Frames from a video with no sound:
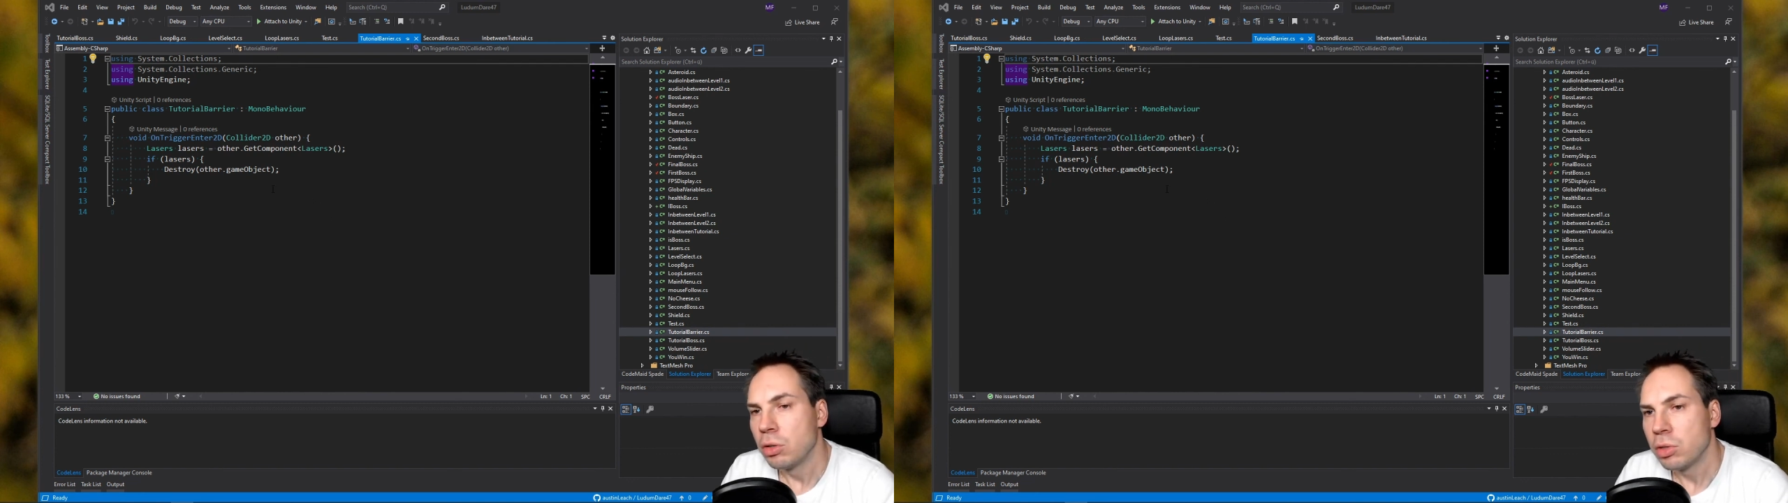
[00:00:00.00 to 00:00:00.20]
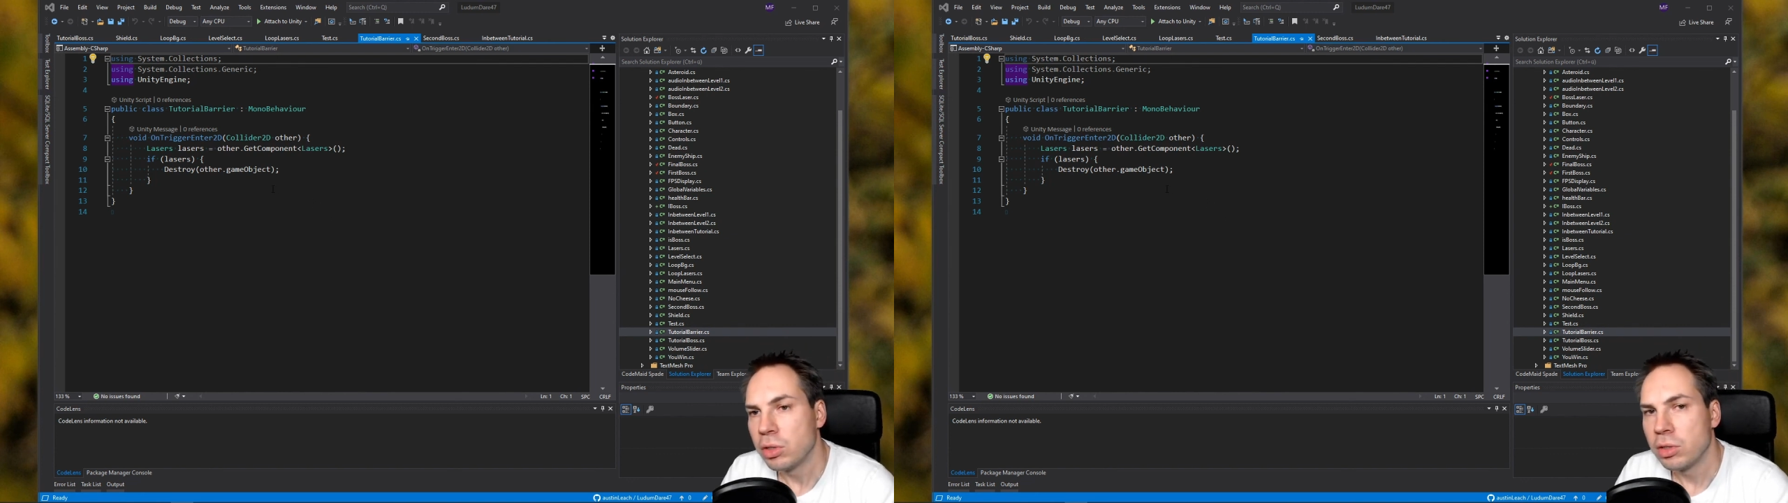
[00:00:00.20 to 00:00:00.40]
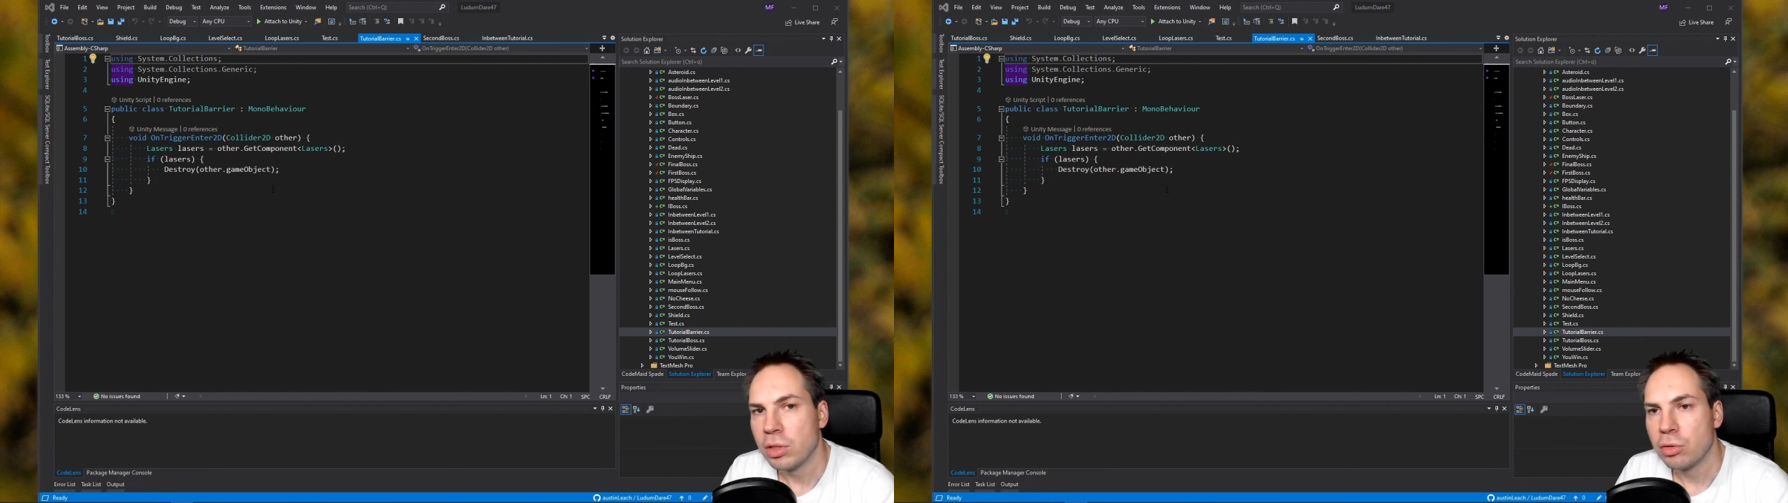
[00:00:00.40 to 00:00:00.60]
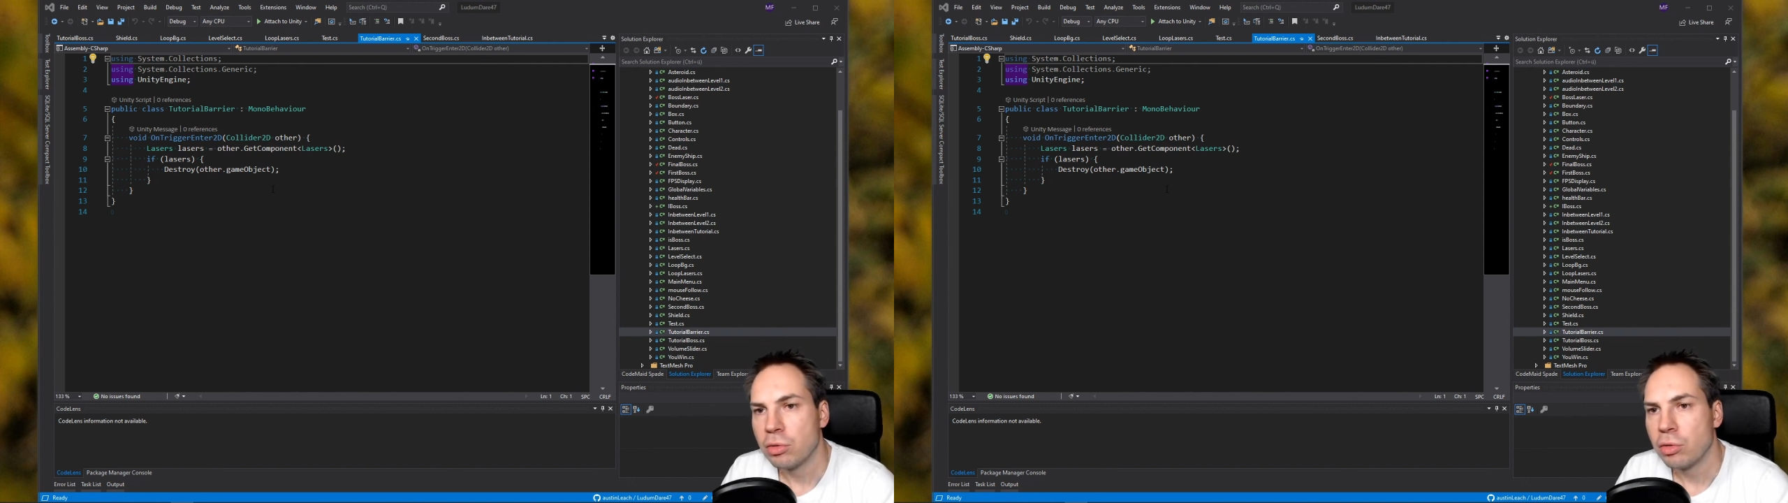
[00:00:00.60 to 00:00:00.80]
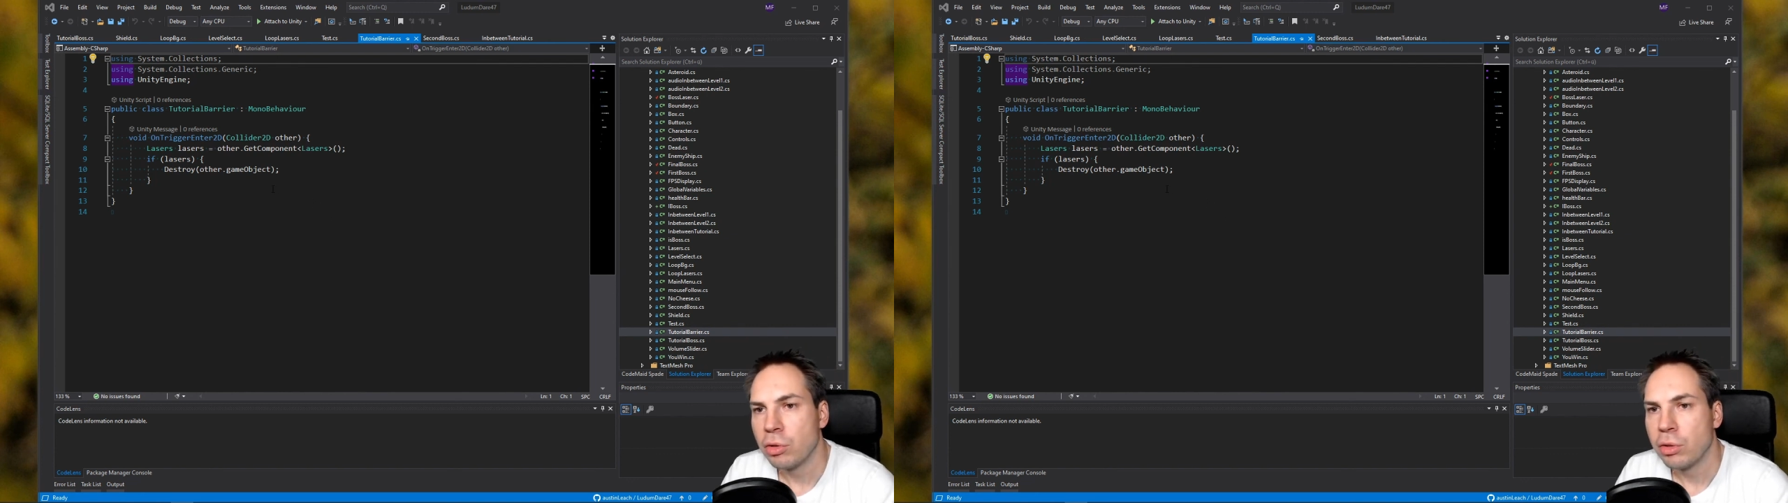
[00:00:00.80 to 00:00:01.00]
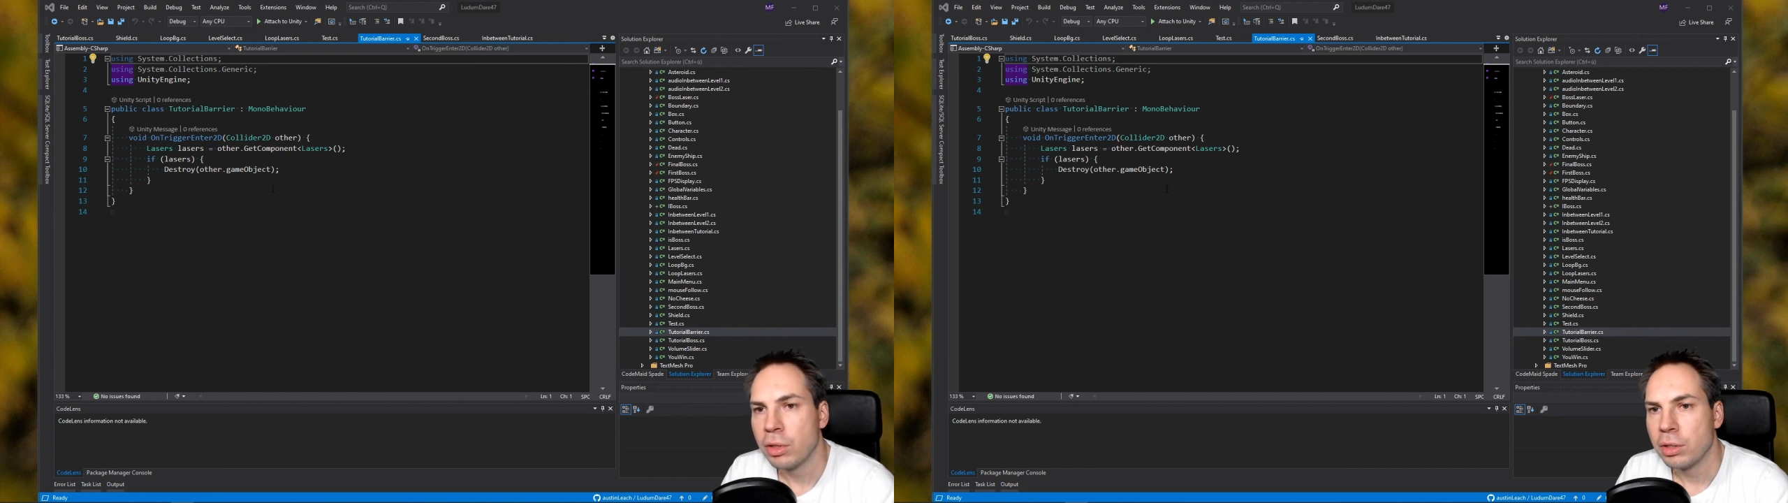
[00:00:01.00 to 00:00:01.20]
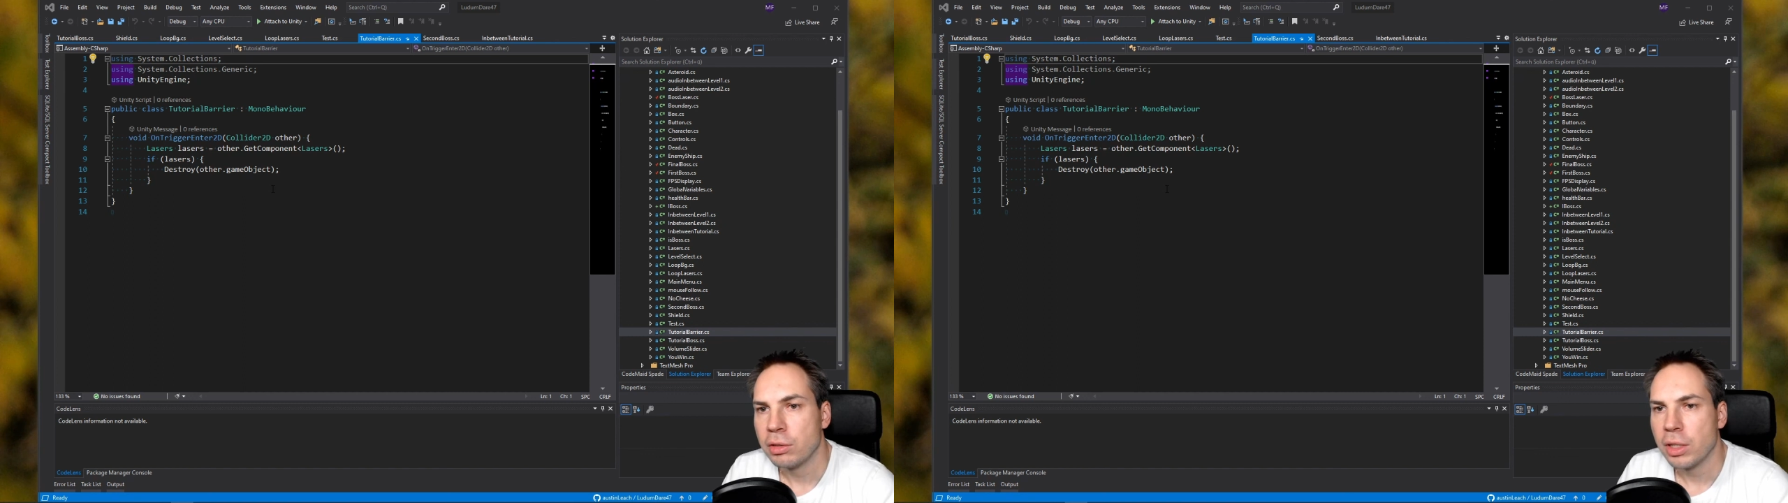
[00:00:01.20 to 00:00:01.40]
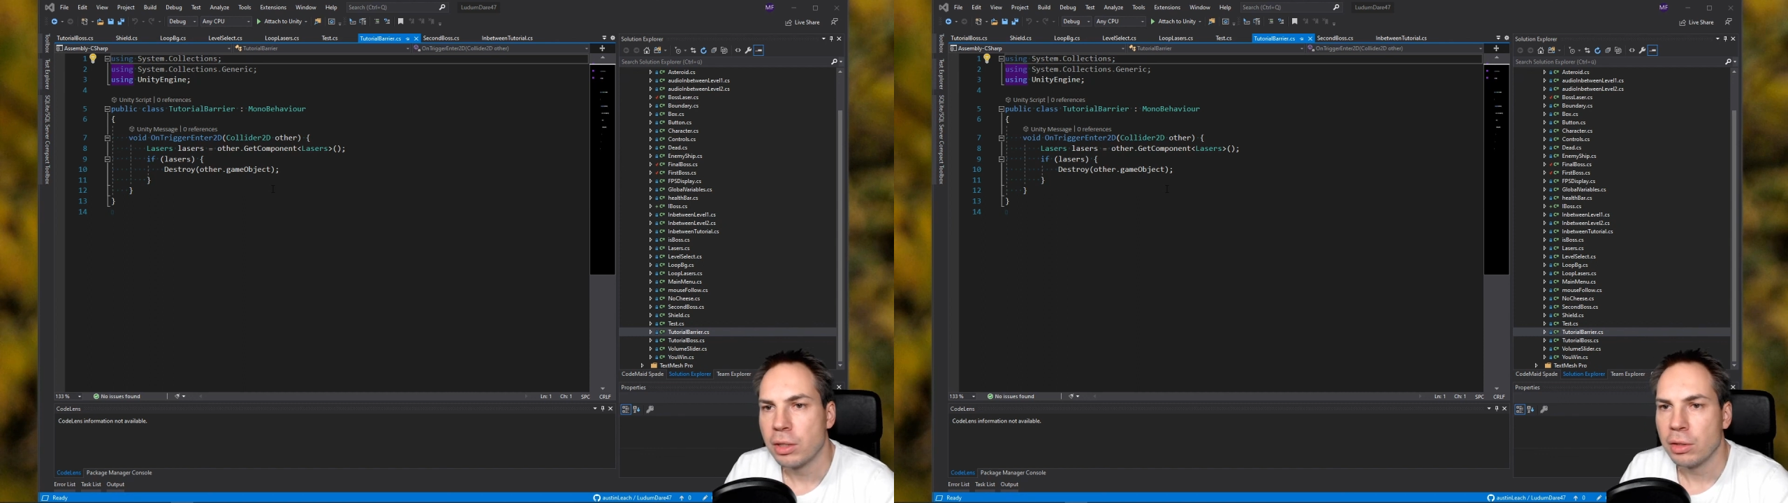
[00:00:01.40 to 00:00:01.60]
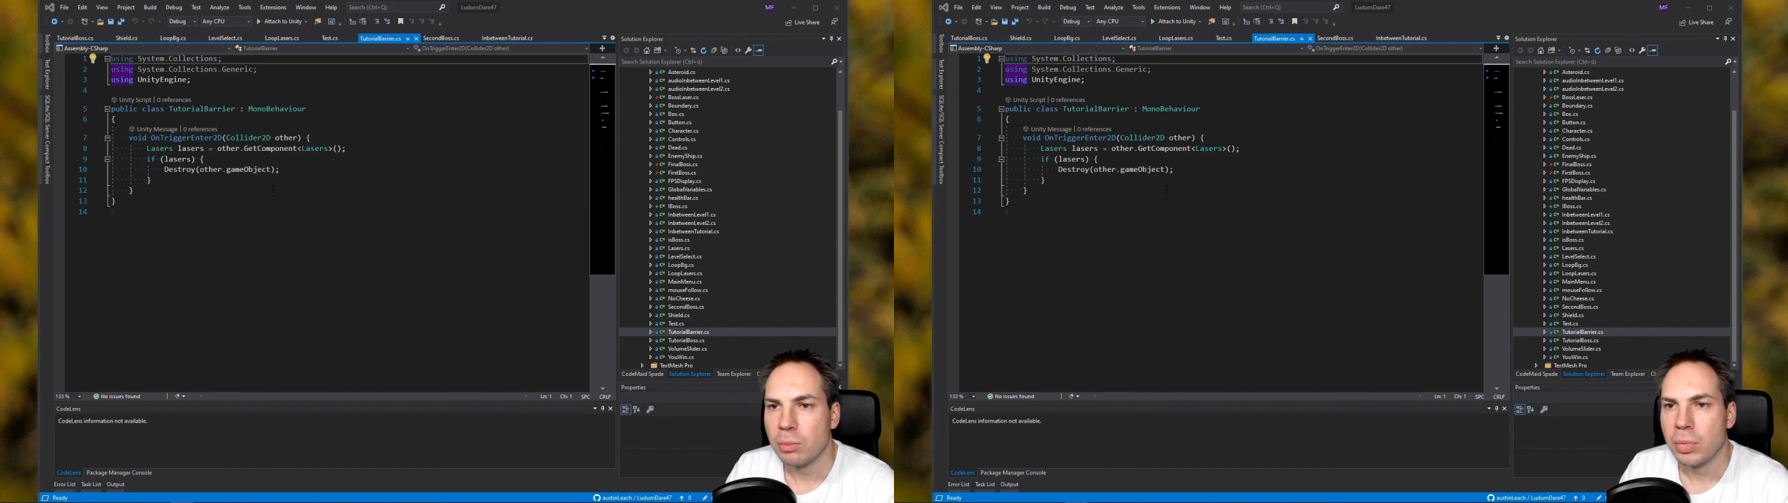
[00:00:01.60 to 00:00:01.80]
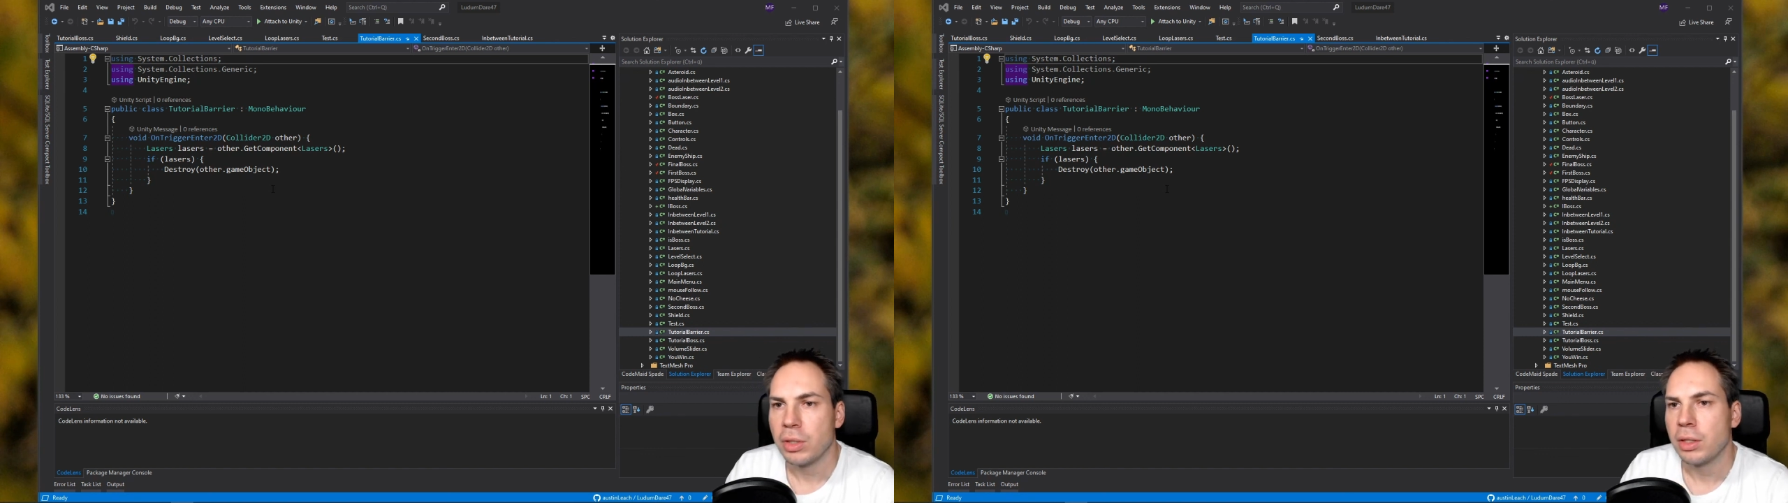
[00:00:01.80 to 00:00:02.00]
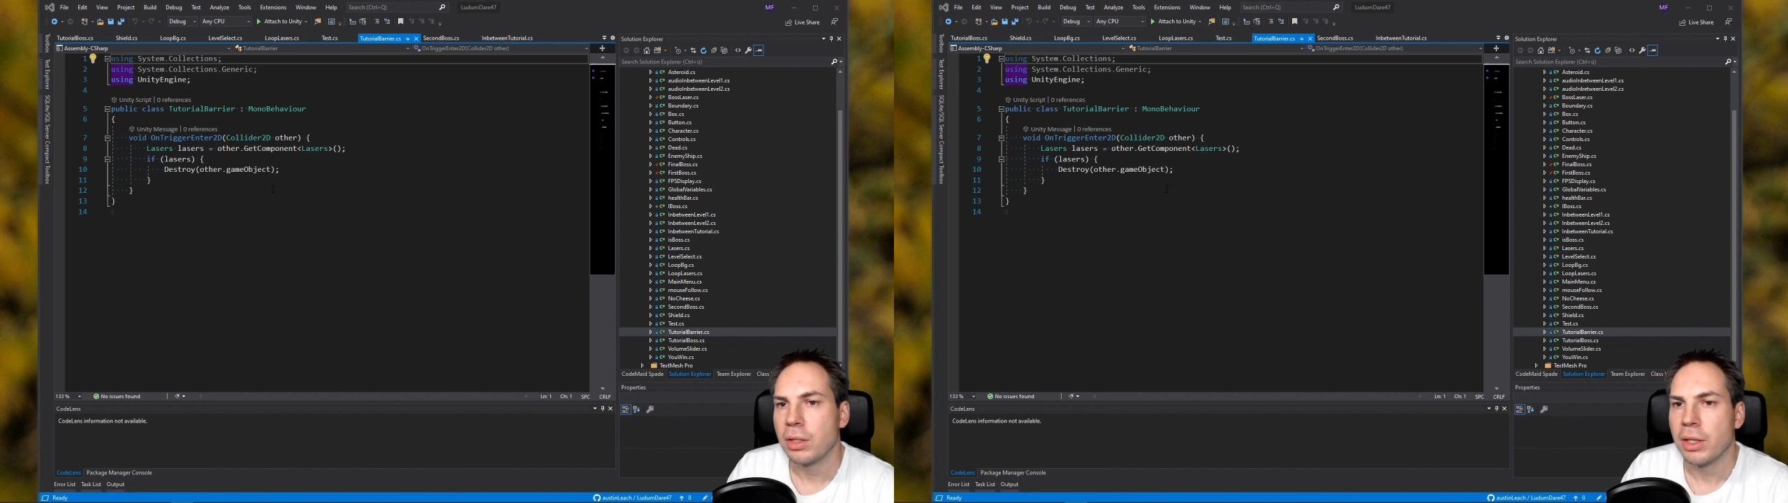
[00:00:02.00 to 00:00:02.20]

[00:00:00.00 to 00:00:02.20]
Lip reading: this is a tutorial, it shall not be,